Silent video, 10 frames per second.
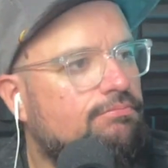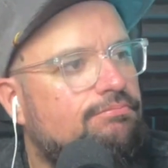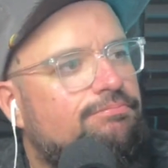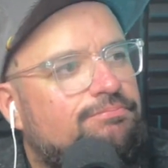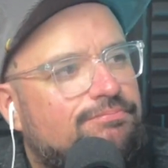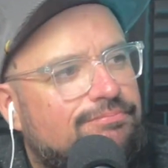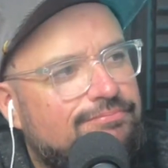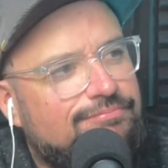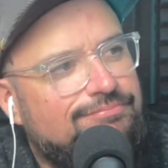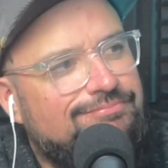
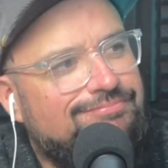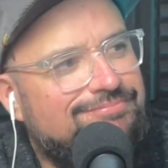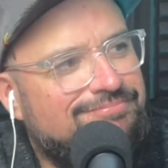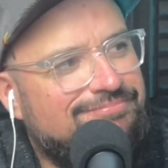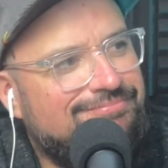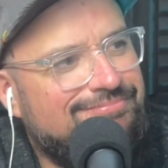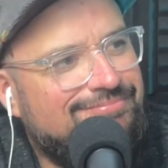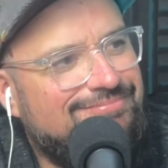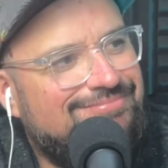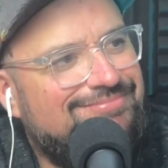
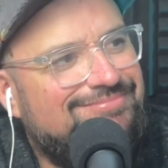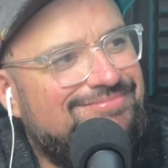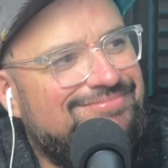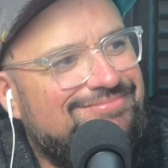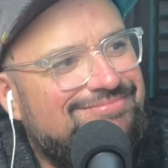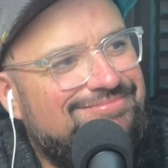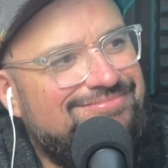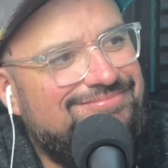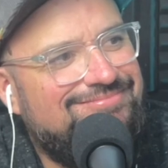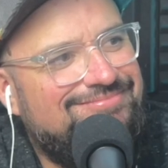
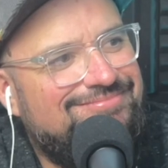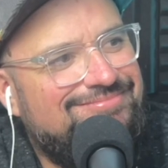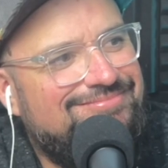The person shown says nothing.